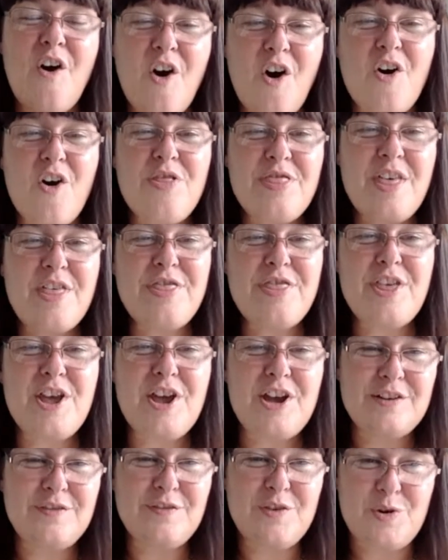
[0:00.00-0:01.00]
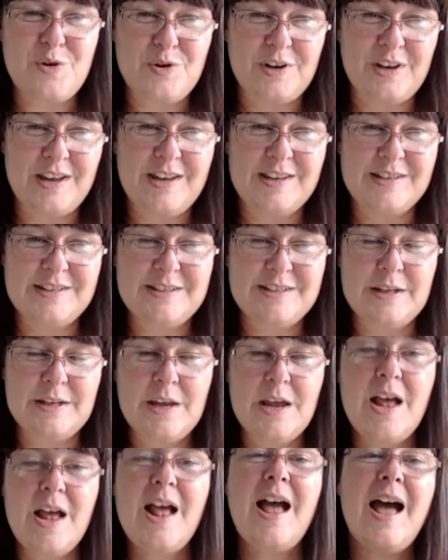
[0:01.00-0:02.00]
on the 3rd of August,
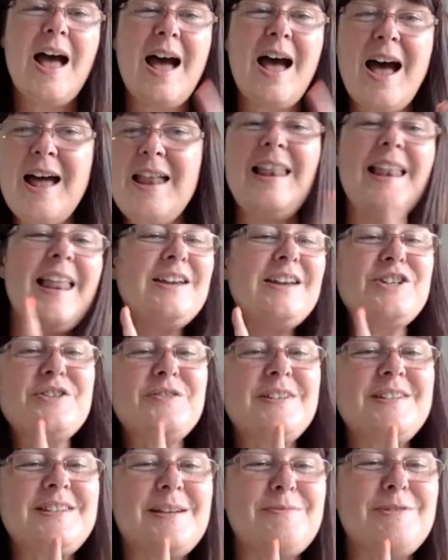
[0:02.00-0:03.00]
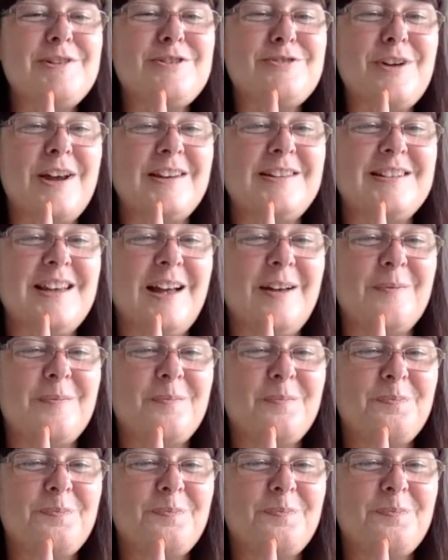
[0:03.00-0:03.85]
unless you're a demonstrator.